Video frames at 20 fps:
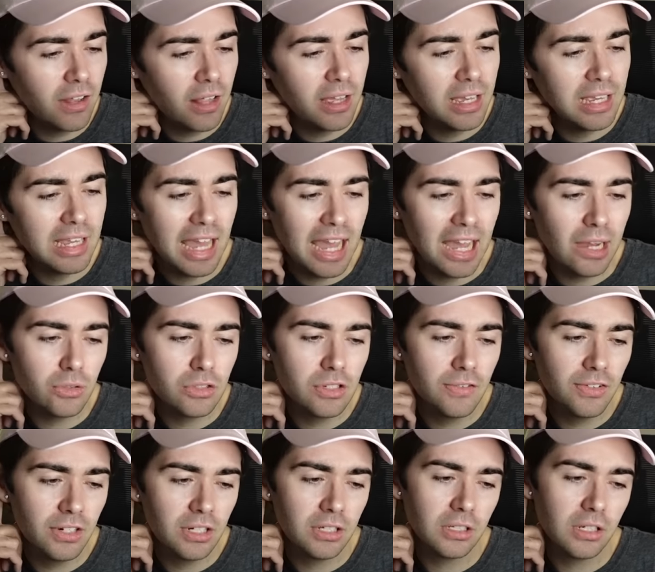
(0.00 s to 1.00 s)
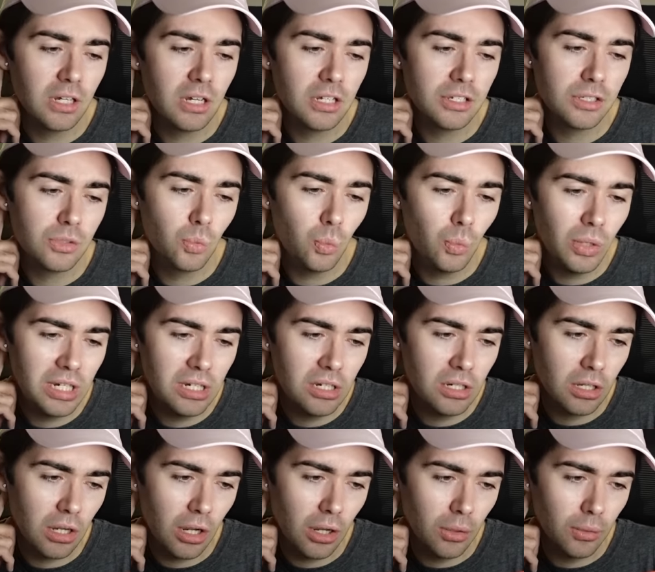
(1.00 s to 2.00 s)
flying out of a glass
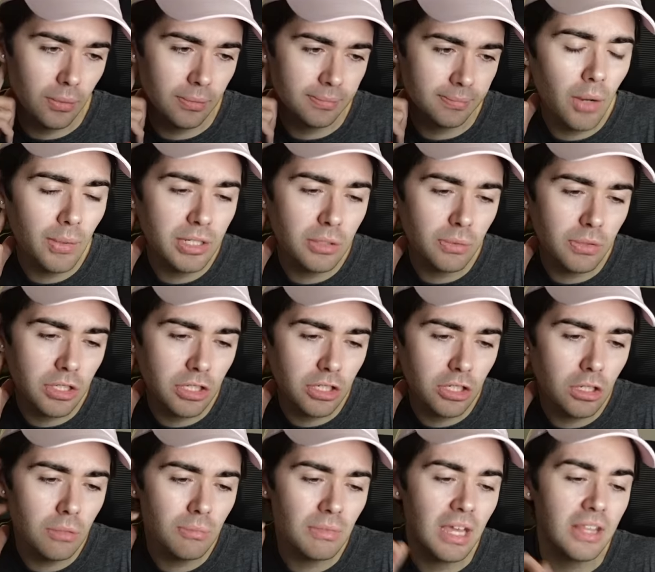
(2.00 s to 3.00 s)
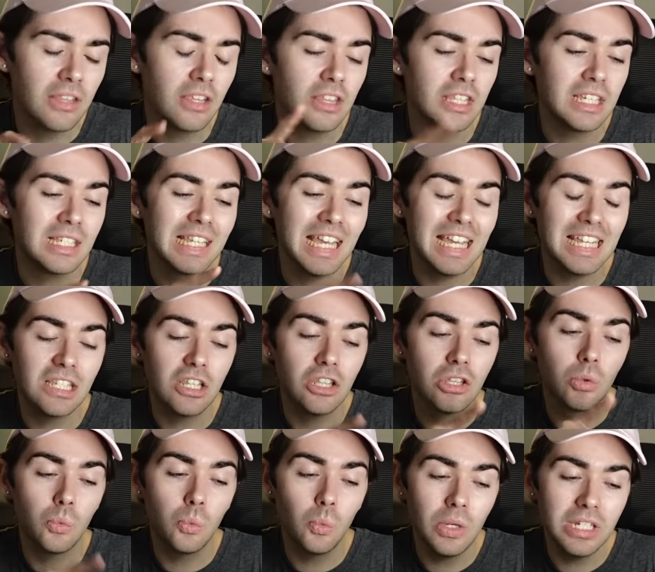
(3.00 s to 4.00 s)
window. Are we to assume then that this
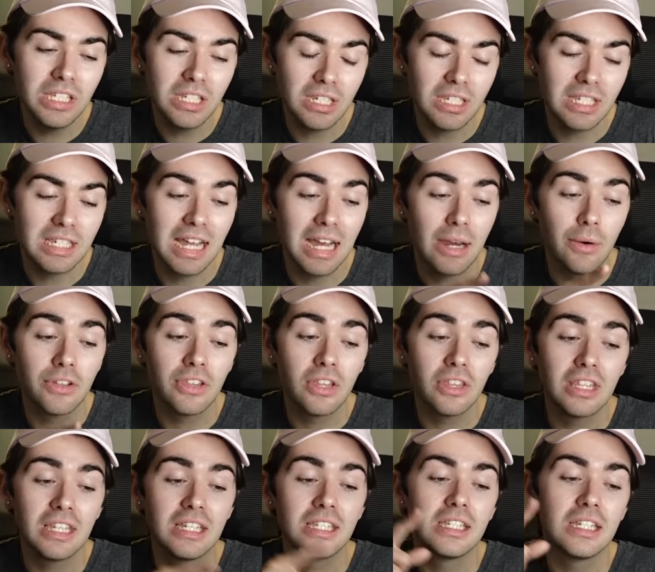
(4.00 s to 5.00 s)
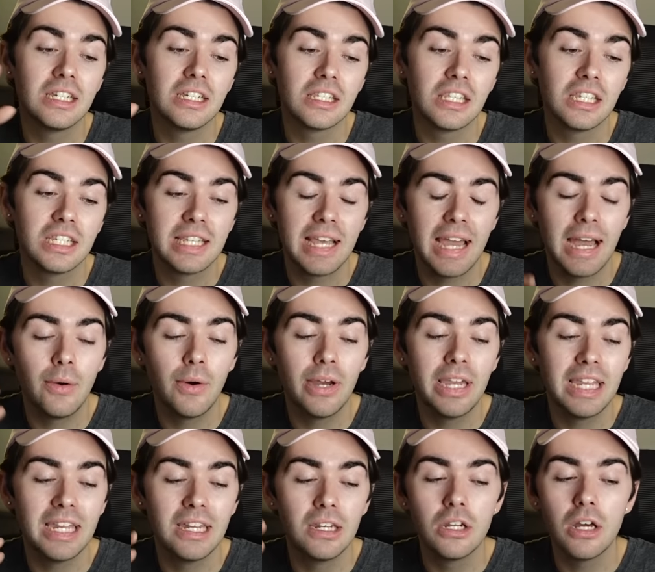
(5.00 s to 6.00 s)
isn't the wizard's tower, that this is the
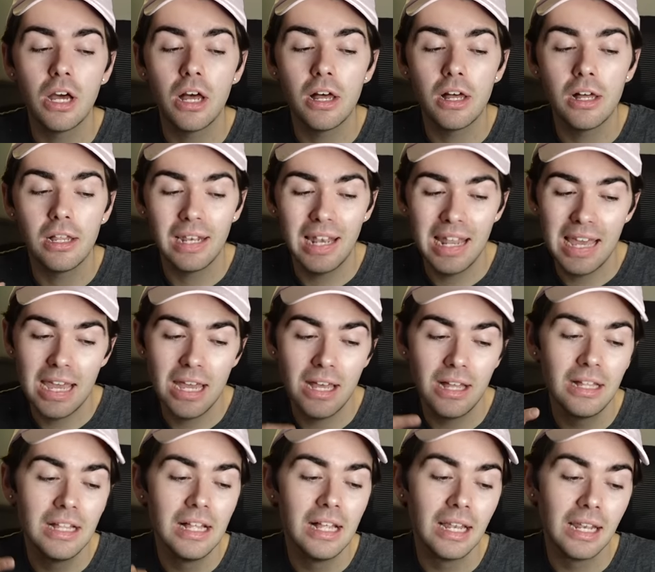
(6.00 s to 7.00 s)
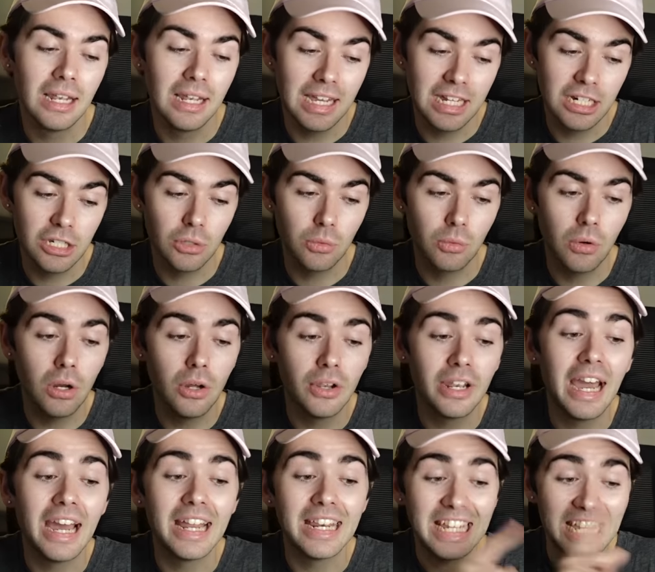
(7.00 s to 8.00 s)
tower in her lair later
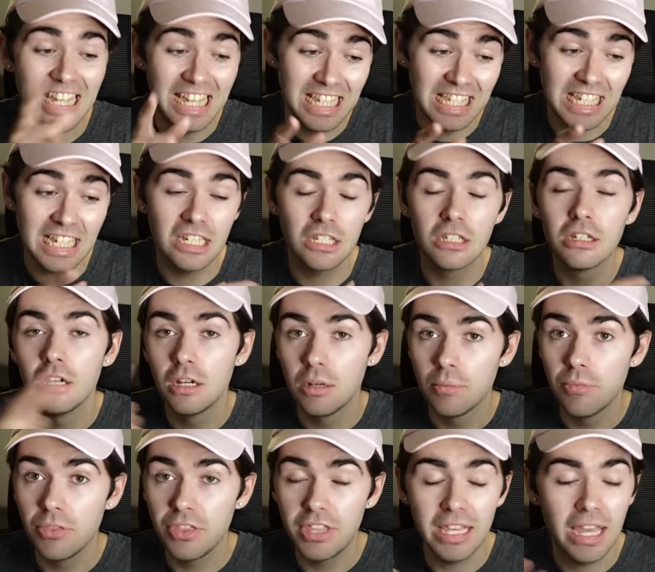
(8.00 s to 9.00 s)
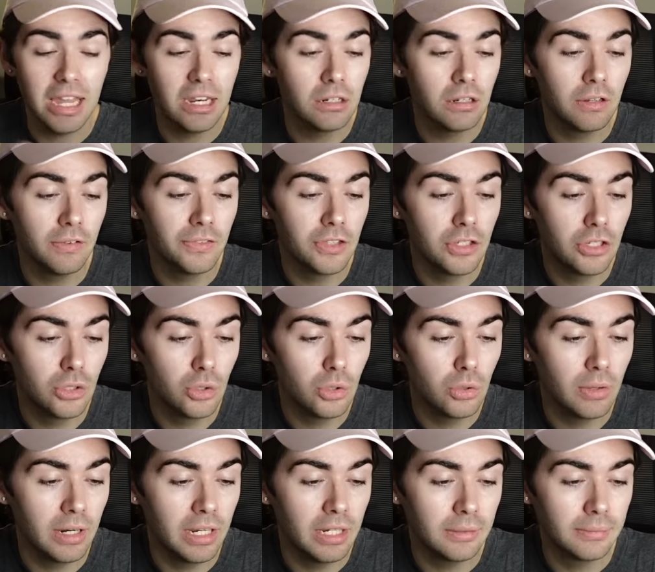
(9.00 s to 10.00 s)
on, and is it the end of the
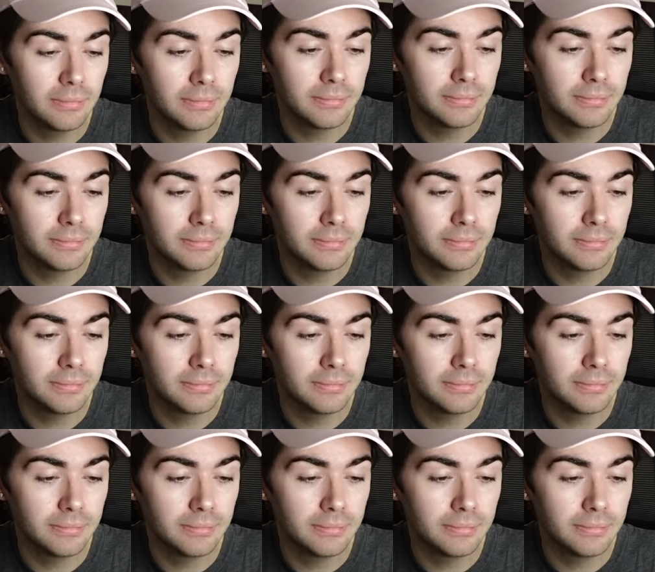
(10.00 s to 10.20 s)
story?